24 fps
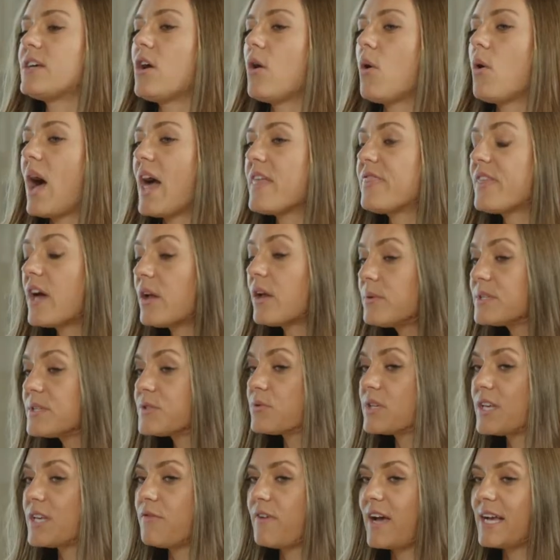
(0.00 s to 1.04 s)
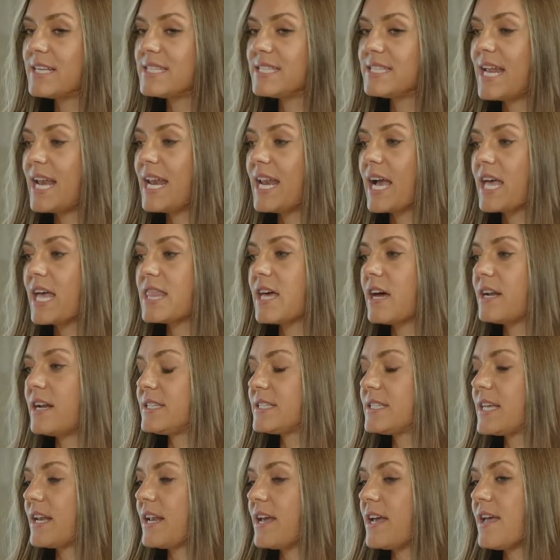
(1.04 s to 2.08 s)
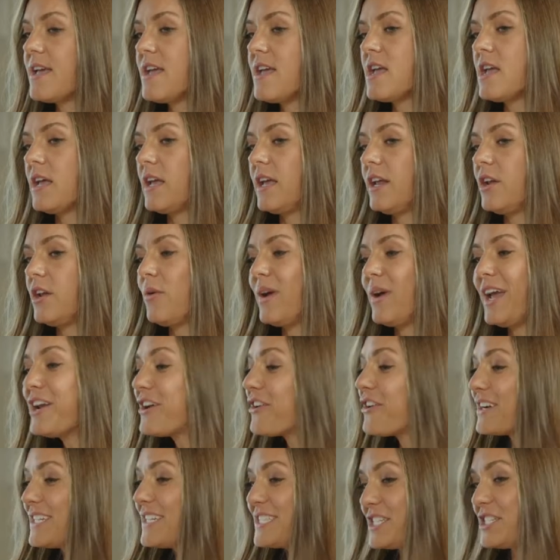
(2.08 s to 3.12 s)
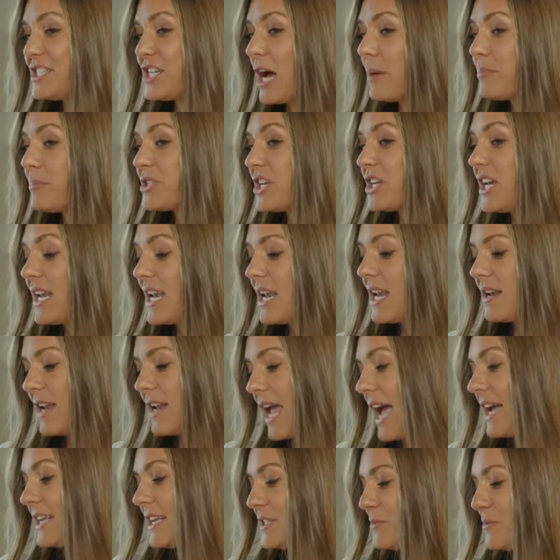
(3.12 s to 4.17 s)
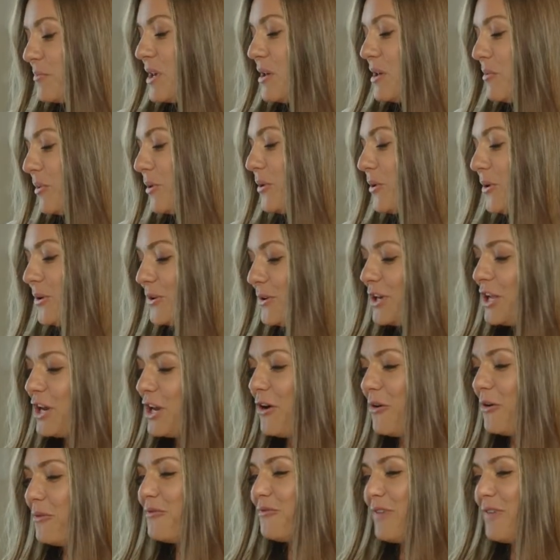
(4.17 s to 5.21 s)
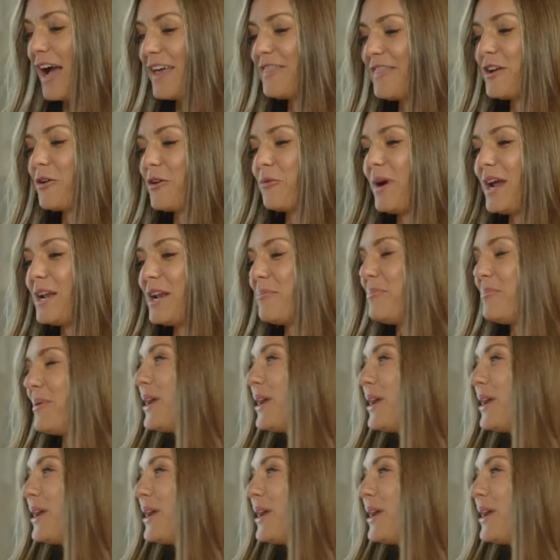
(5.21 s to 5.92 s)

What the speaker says: So I thought it was really fascinating. I thought it's going to increase adoption as people find their way to